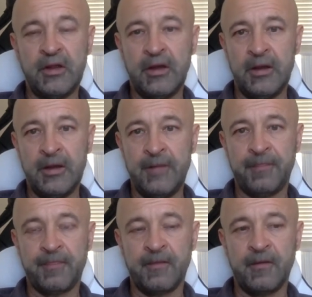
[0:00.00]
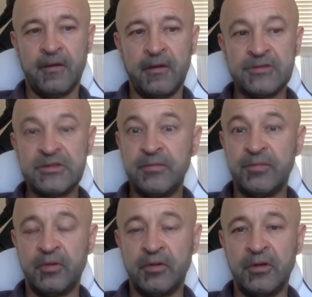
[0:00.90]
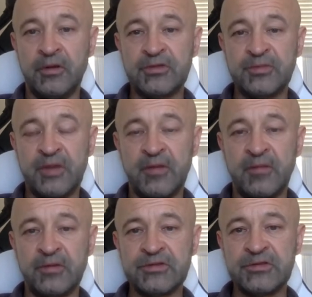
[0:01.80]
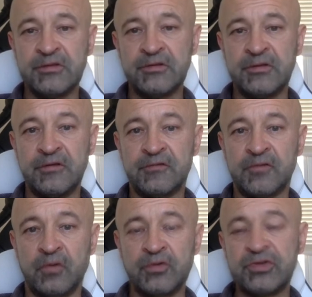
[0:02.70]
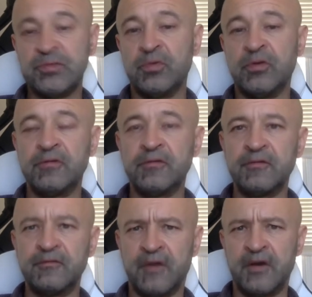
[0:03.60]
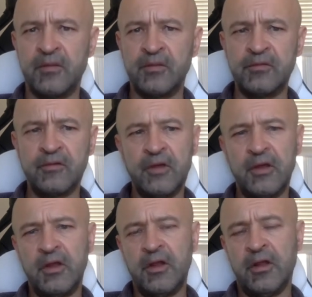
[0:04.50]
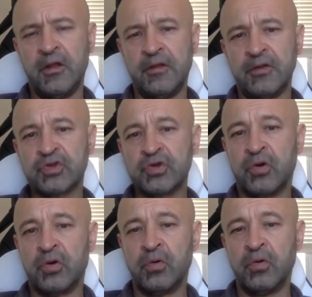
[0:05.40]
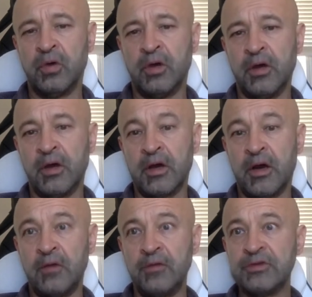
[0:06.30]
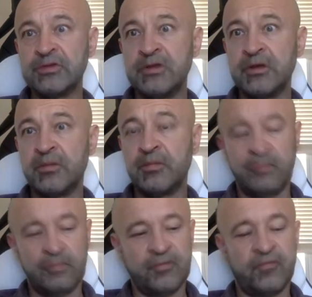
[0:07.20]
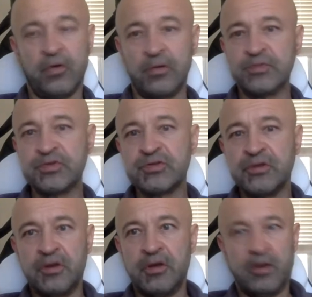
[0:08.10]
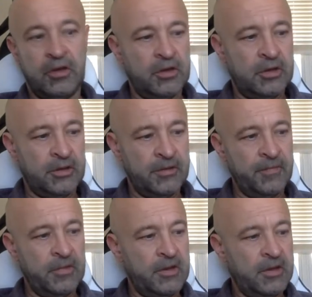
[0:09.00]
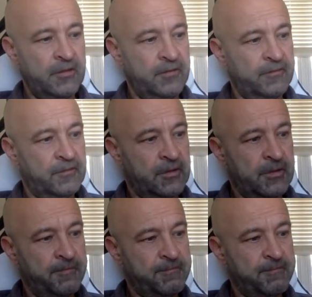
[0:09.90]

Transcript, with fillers: uh, uh, simple experiments in controlled simulated environment that show uh, how this thing performs uh, and uh,